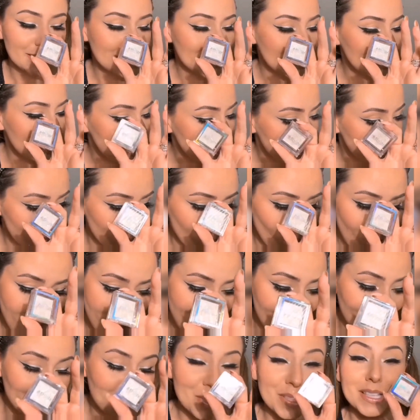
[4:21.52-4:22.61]
It's, it's
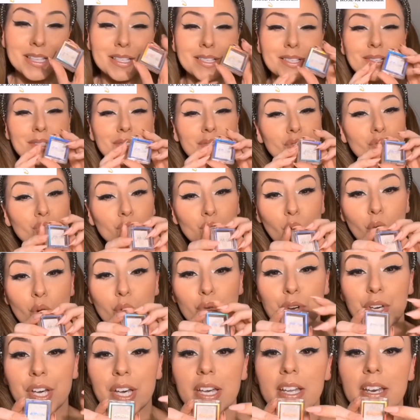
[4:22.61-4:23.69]
wild, but this is
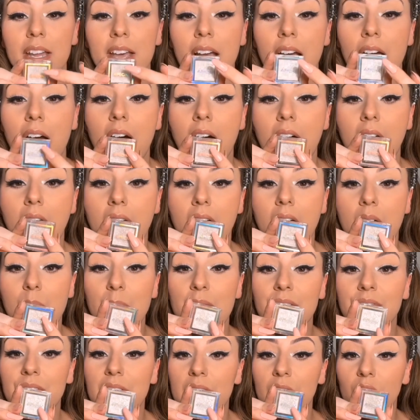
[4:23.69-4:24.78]
so good.
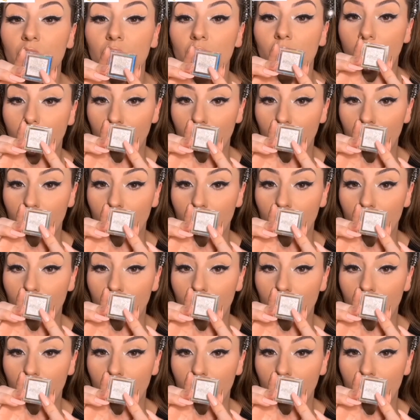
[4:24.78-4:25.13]
Um, if there are